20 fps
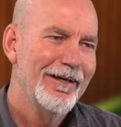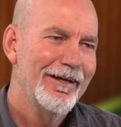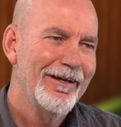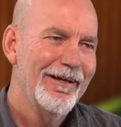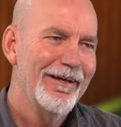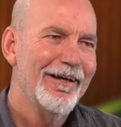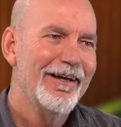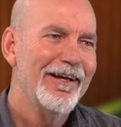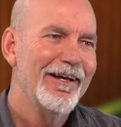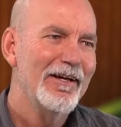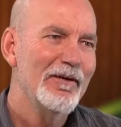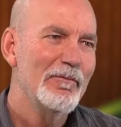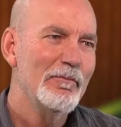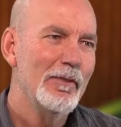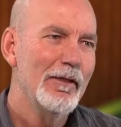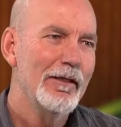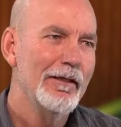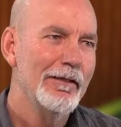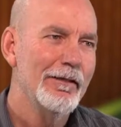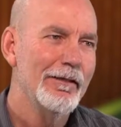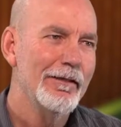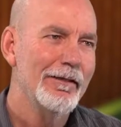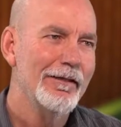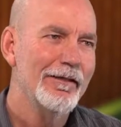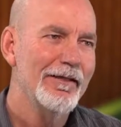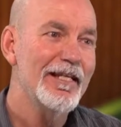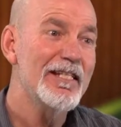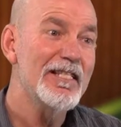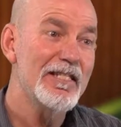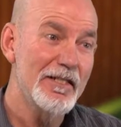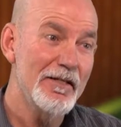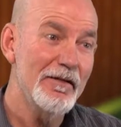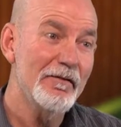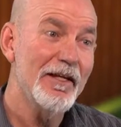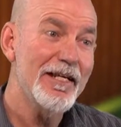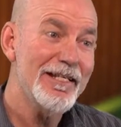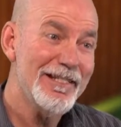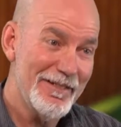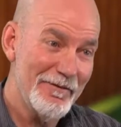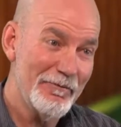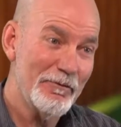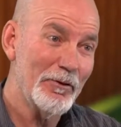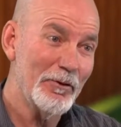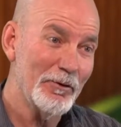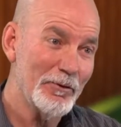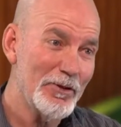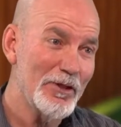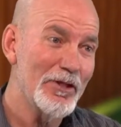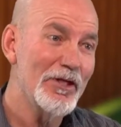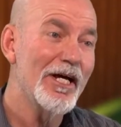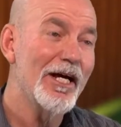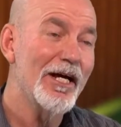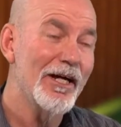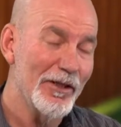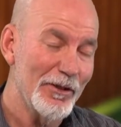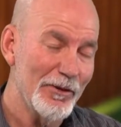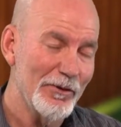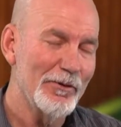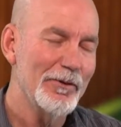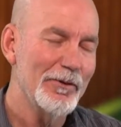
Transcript: That's difficult to know.